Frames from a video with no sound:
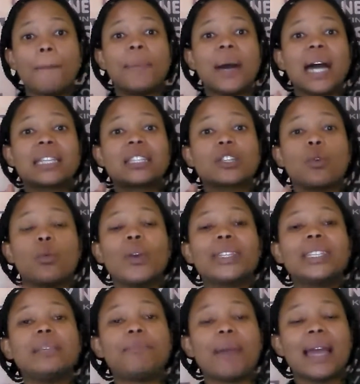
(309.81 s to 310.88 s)
But
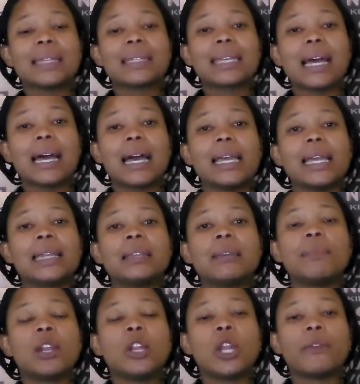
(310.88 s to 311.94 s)
witty banter in
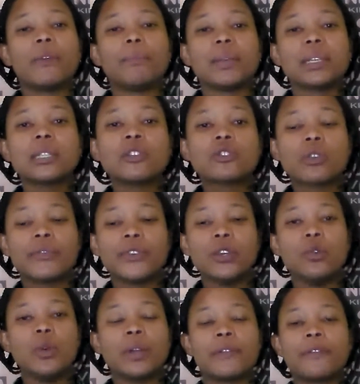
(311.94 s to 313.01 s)
the middle of a business
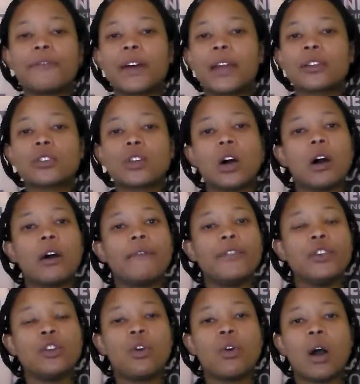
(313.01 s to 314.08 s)
review in front of,